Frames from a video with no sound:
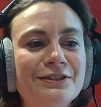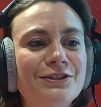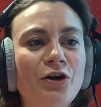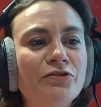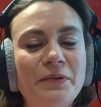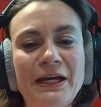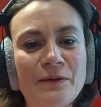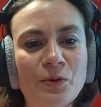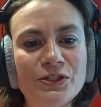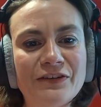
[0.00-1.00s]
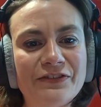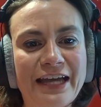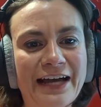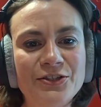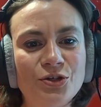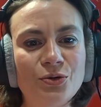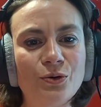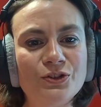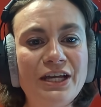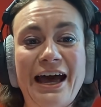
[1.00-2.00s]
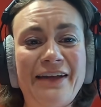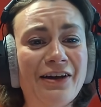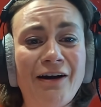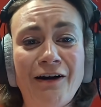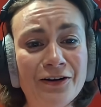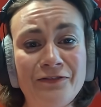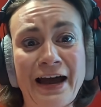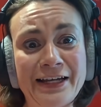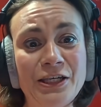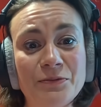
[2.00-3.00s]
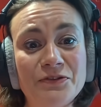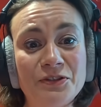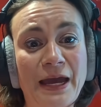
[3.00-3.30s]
the soft pink body of the astronaut and the hard vacuum of